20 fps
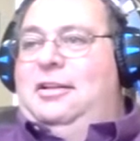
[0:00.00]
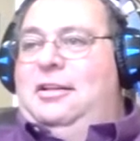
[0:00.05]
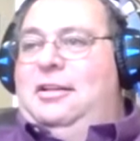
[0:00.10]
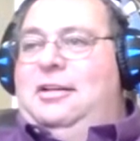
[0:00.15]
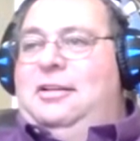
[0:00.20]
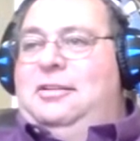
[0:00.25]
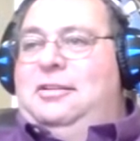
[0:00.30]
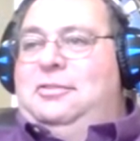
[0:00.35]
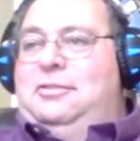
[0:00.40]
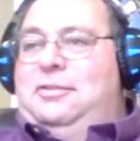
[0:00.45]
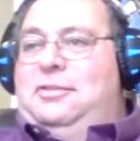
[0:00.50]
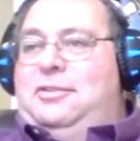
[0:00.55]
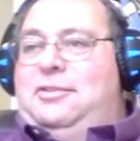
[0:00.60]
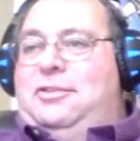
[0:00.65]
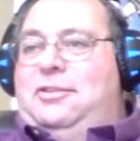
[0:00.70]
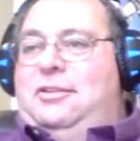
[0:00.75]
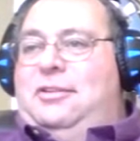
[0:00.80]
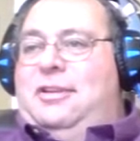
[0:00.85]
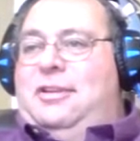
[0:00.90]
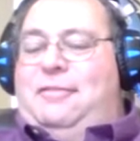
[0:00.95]
Be
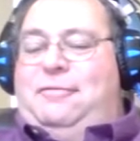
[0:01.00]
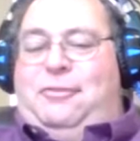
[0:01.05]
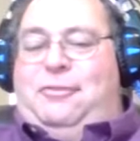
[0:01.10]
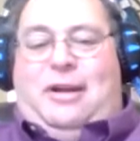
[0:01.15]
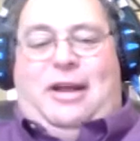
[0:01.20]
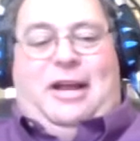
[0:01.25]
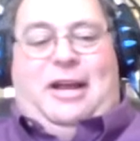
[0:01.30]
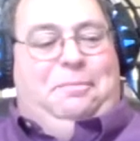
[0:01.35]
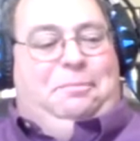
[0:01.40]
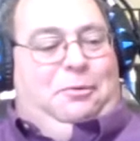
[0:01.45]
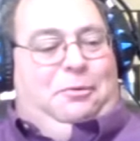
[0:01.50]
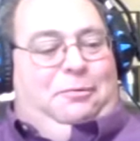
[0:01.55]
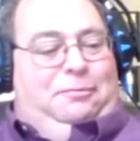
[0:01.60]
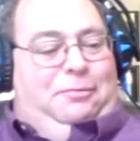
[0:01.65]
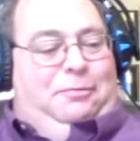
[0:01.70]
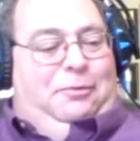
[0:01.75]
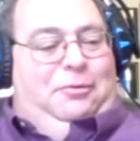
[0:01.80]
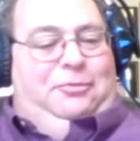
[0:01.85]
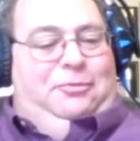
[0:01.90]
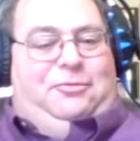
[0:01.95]
very
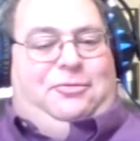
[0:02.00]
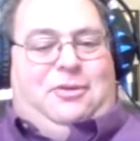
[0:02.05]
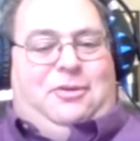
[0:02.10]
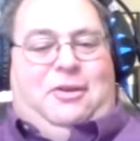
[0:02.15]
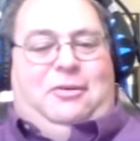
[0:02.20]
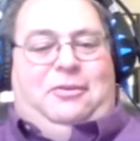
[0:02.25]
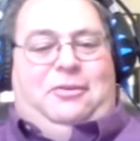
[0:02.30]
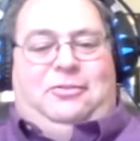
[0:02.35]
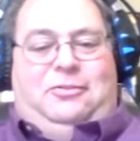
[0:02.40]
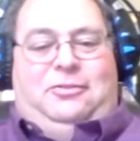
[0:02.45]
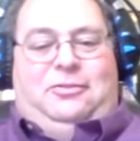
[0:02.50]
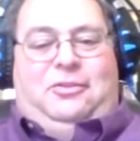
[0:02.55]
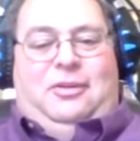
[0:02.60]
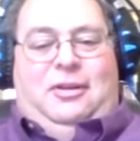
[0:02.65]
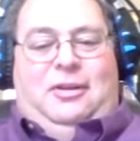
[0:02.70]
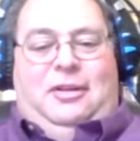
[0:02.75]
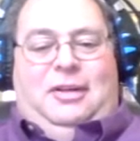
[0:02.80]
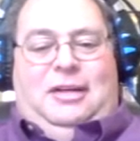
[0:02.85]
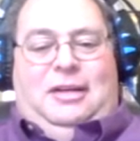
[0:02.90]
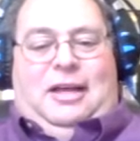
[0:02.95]
careful. You
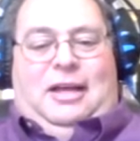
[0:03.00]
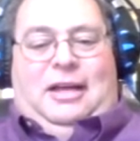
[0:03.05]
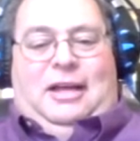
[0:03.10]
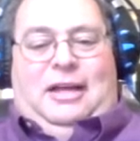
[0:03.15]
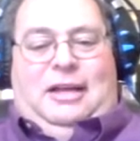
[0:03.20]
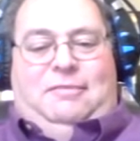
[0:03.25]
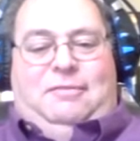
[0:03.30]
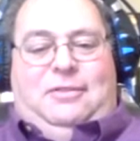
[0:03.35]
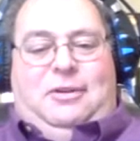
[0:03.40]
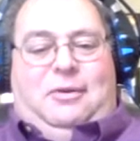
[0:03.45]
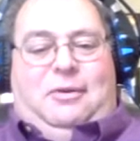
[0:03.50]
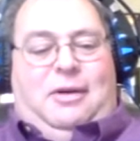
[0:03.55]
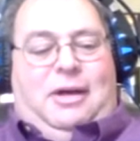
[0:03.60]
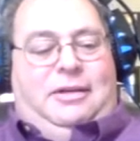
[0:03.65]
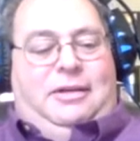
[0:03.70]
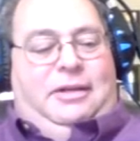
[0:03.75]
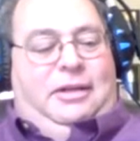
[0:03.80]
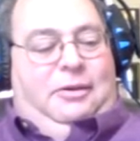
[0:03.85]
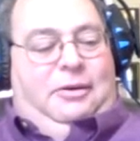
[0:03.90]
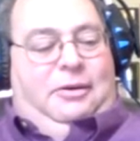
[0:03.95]
don't want to do something
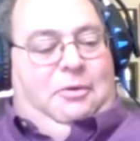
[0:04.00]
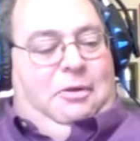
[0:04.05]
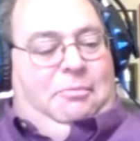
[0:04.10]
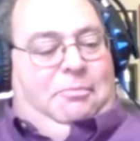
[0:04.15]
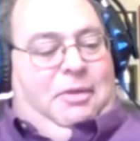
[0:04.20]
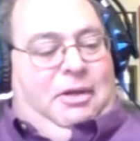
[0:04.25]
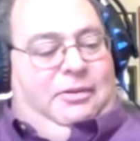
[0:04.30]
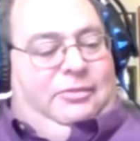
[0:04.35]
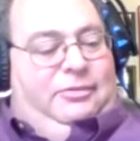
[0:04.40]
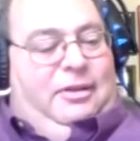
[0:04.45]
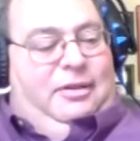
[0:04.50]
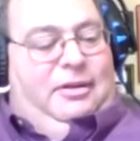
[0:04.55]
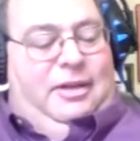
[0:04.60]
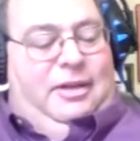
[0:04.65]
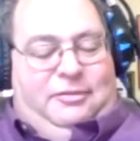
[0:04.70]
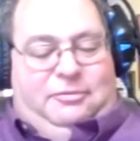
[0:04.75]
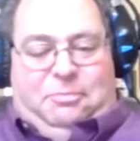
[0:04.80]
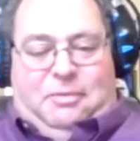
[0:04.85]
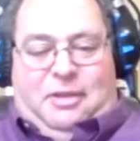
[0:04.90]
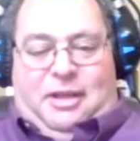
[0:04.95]
that's going to get you
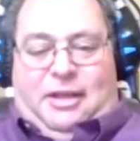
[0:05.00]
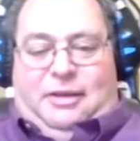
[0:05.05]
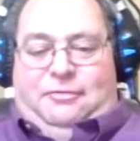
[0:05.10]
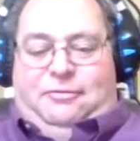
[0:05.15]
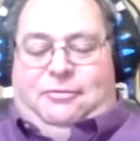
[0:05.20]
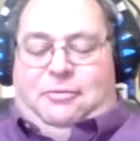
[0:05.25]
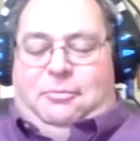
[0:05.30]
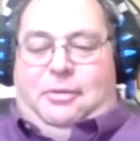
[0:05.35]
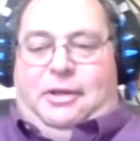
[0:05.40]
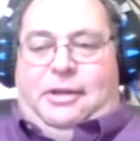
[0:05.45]
fired.